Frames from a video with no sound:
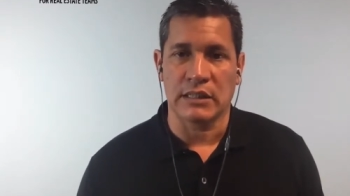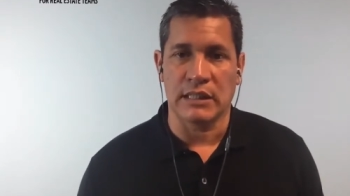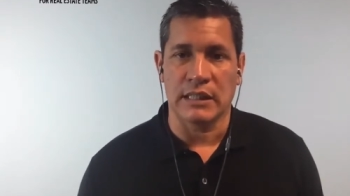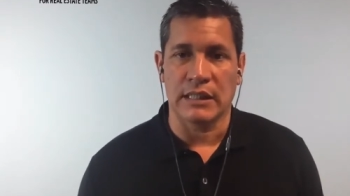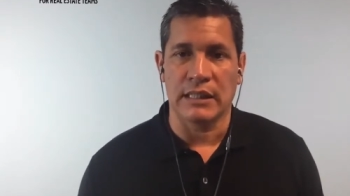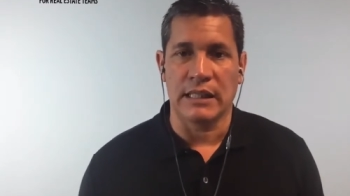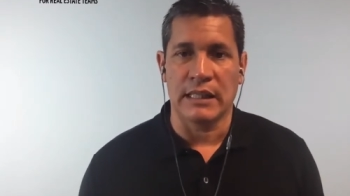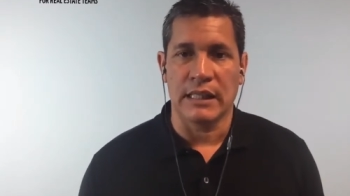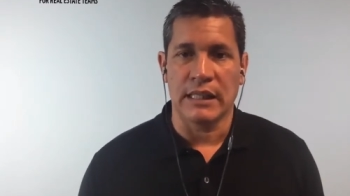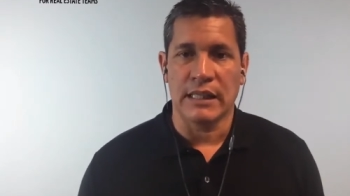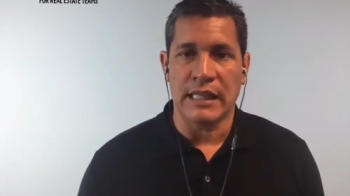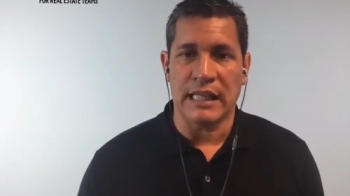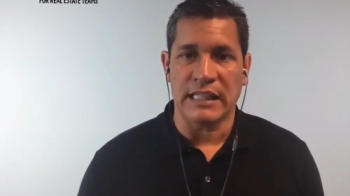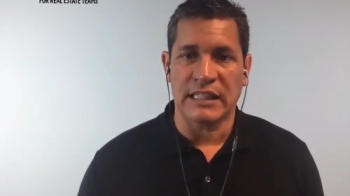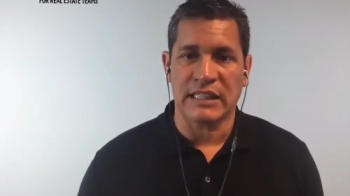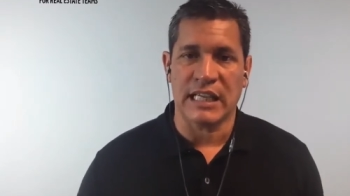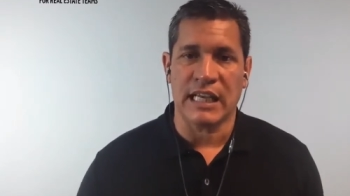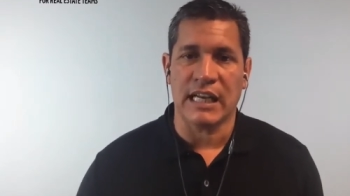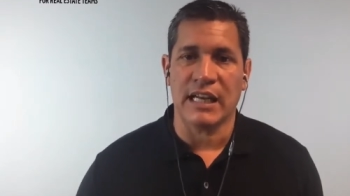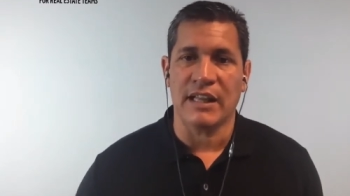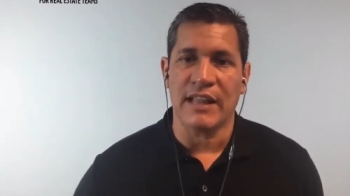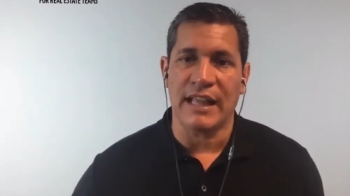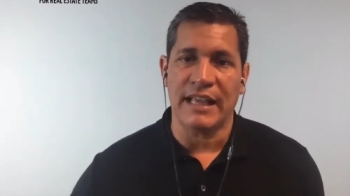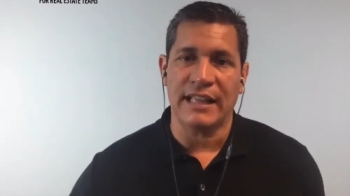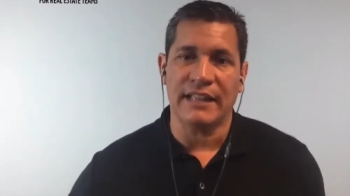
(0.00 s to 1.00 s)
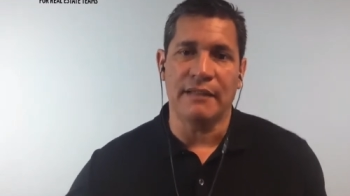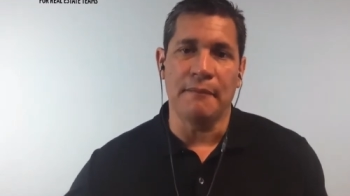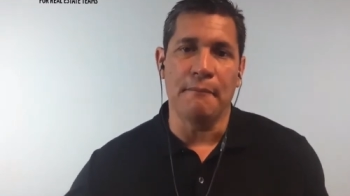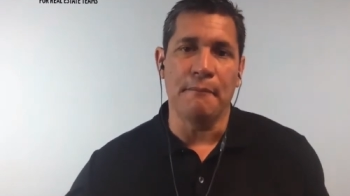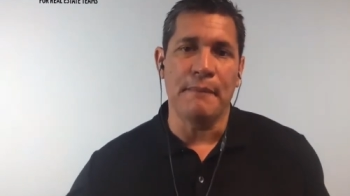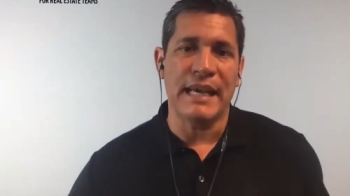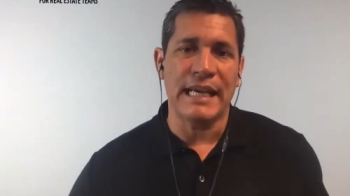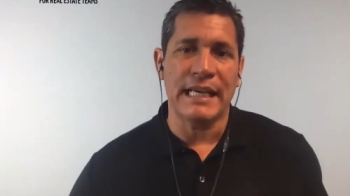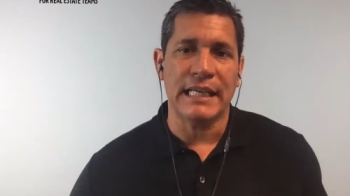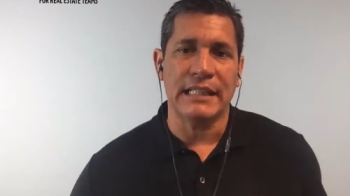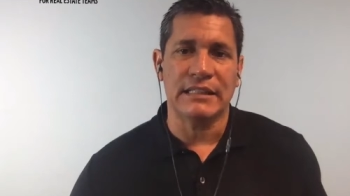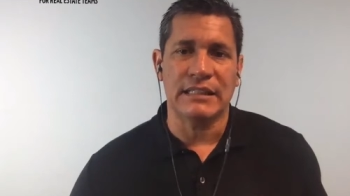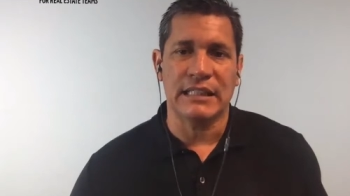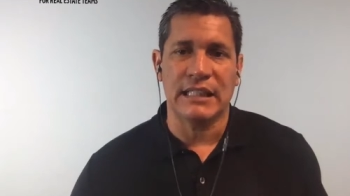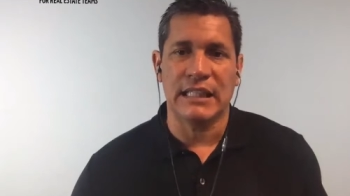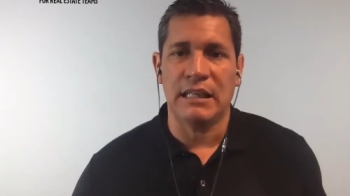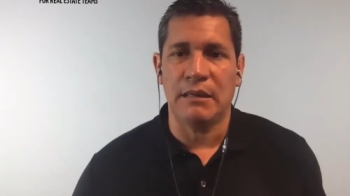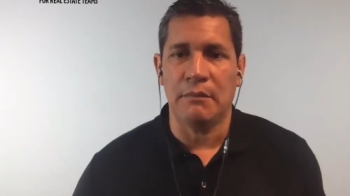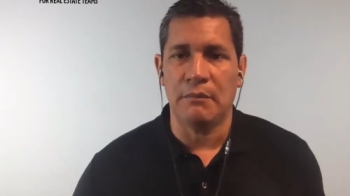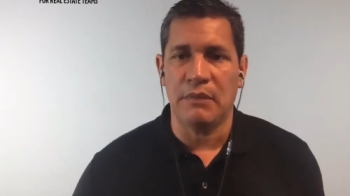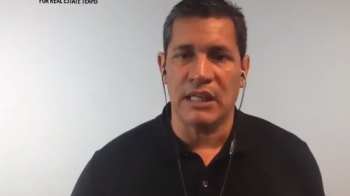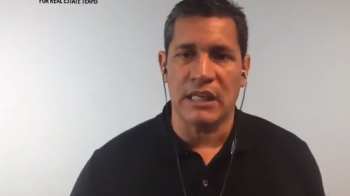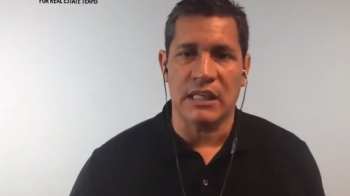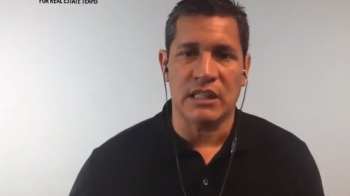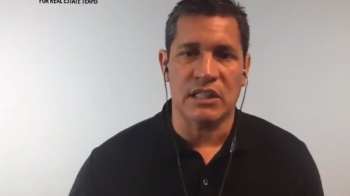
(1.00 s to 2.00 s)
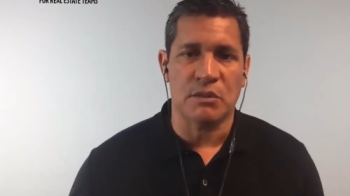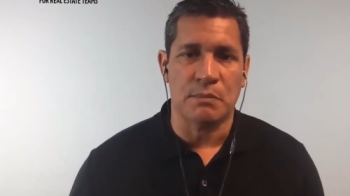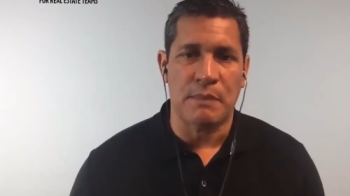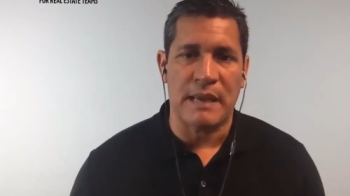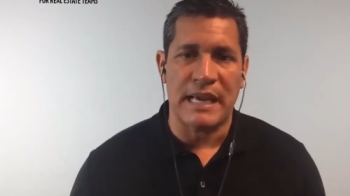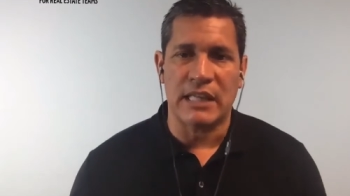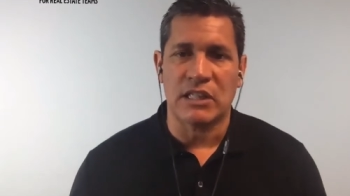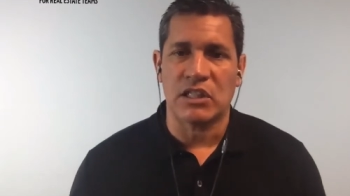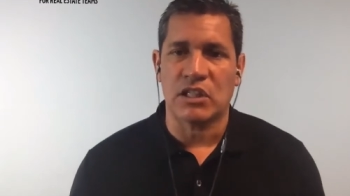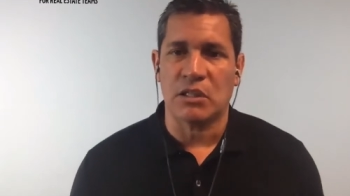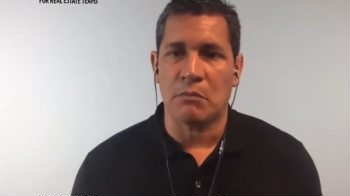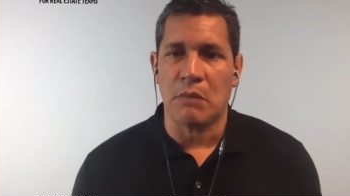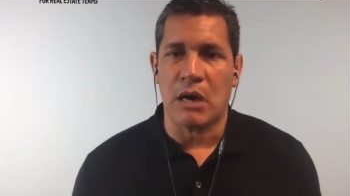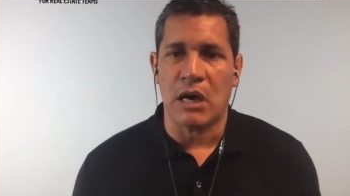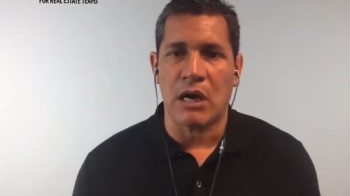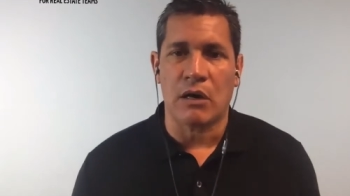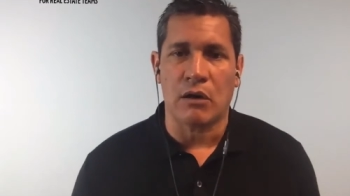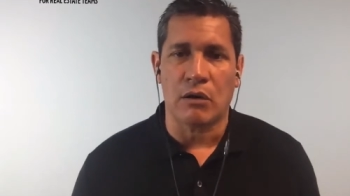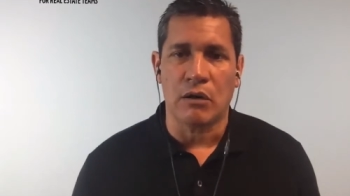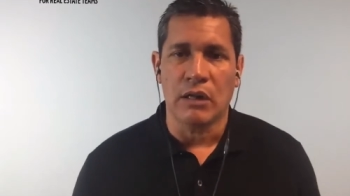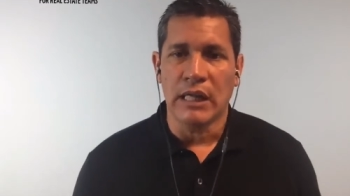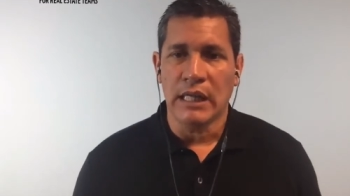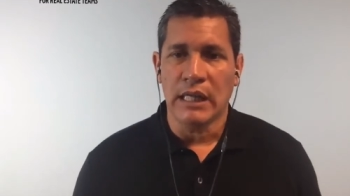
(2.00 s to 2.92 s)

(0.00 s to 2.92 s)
And that's kind of like the mega team, the expansion model,